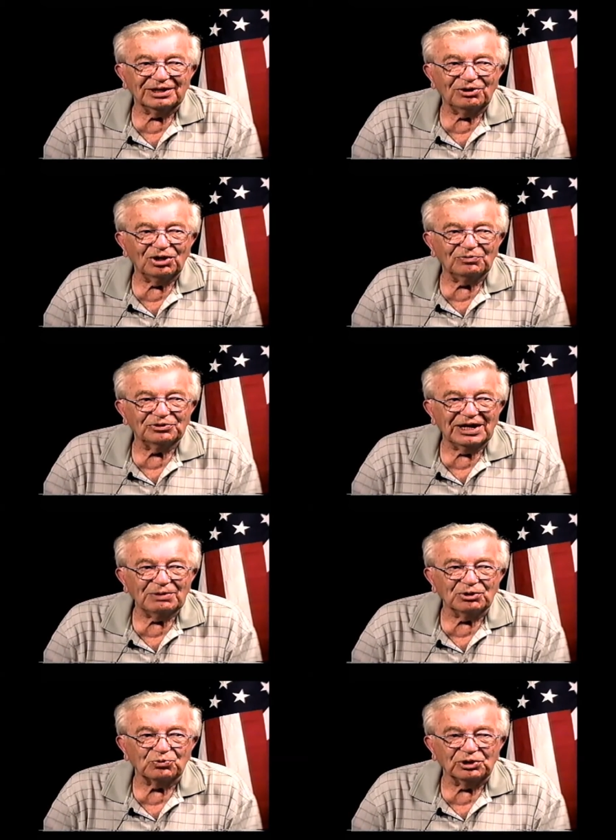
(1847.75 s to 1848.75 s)
our off time,
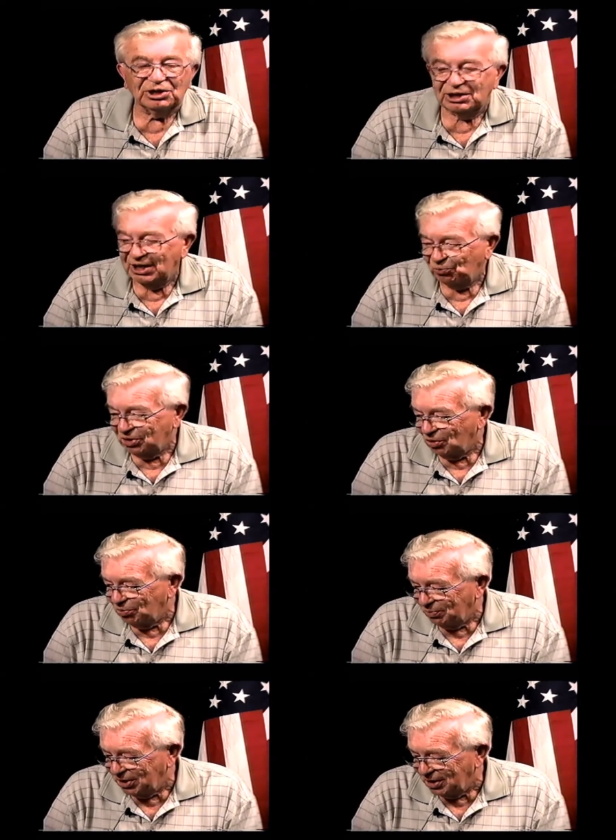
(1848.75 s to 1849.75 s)
which we didn't have, we
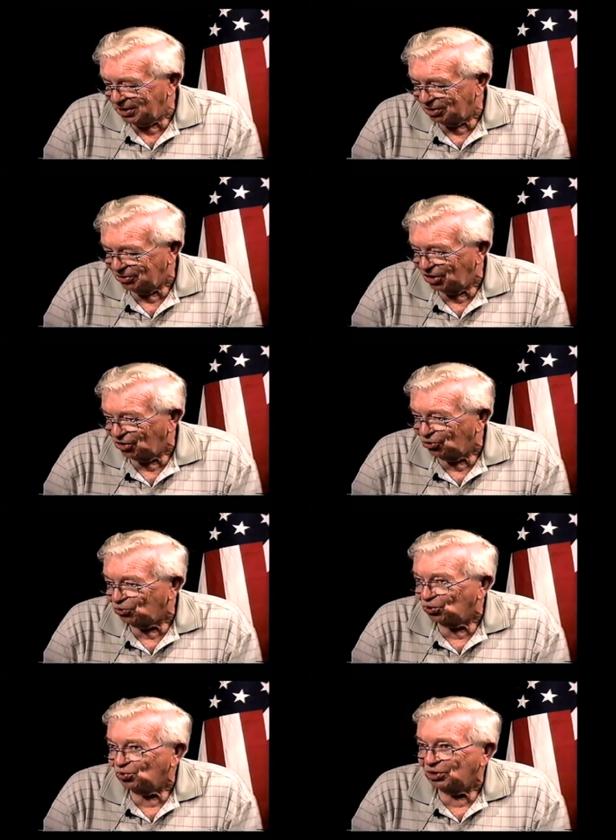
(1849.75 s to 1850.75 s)
had a day or
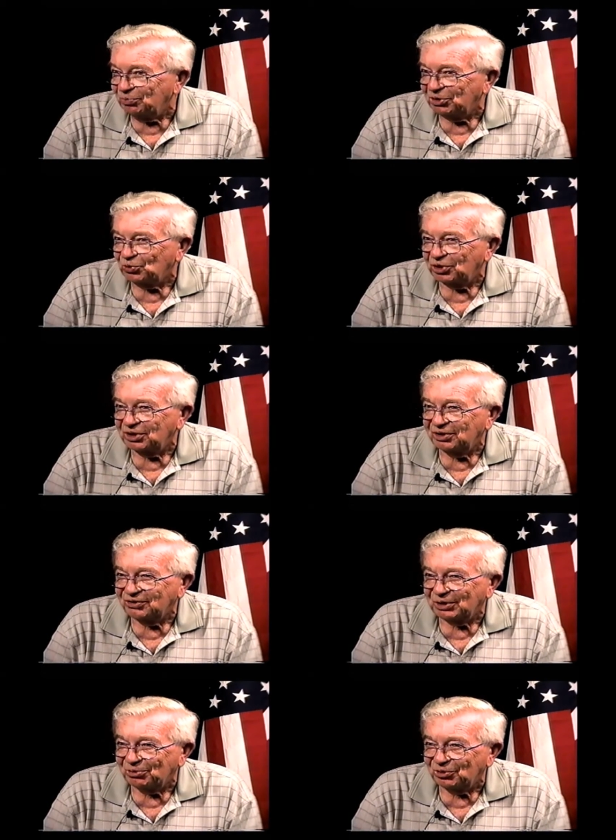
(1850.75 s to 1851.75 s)
two in between
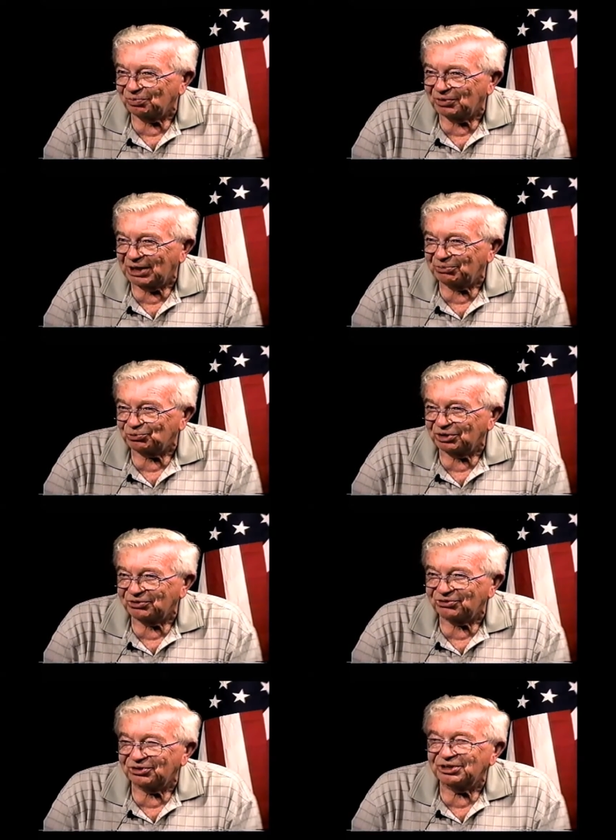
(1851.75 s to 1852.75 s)
some of the bombing
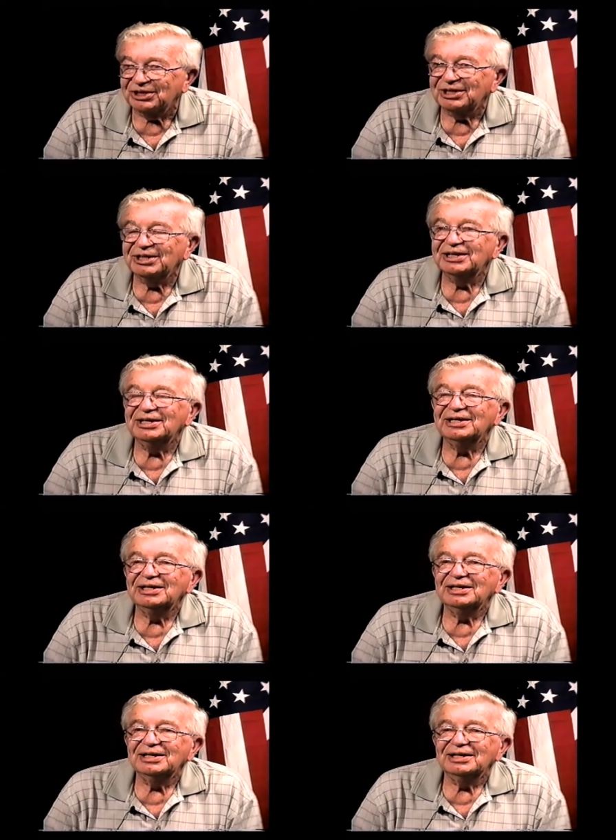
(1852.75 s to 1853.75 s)
runs, and
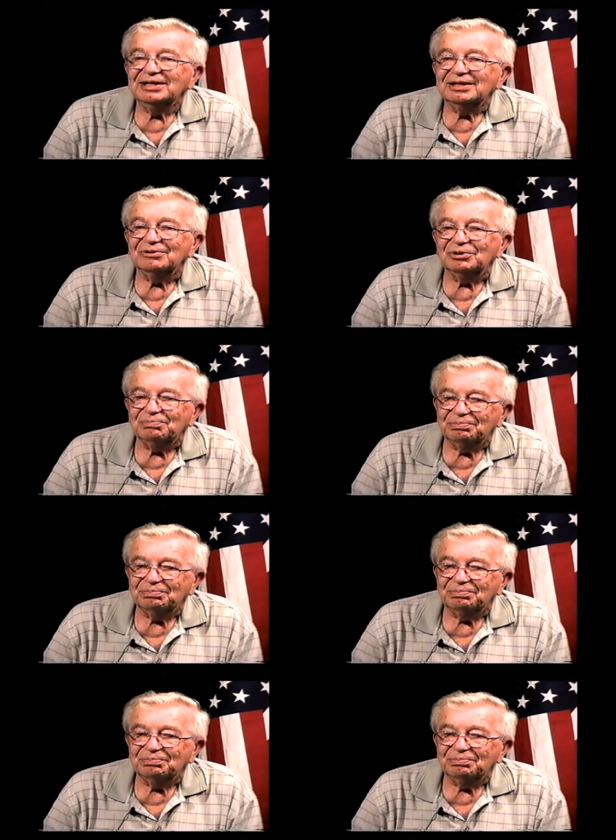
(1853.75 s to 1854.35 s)
we